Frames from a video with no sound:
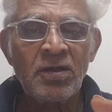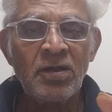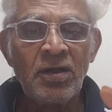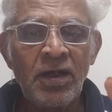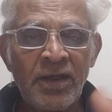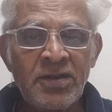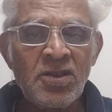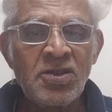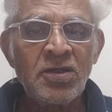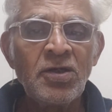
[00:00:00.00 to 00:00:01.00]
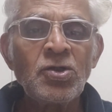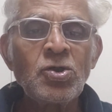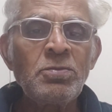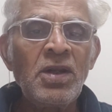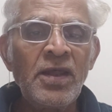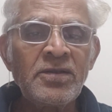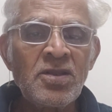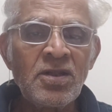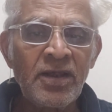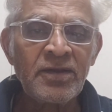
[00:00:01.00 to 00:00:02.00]
like this, it should be like
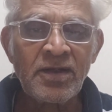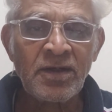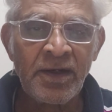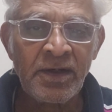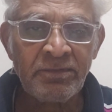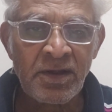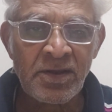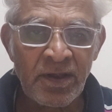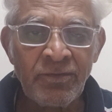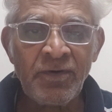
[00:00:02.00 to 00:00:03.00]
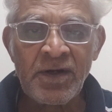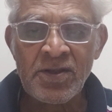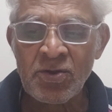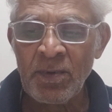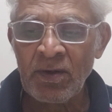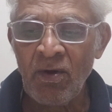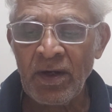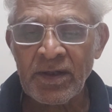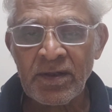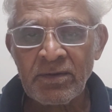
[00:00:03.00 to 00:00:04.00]
this, like that kind of things. Inference, you may call
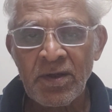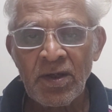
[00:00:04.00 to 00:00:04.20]
it.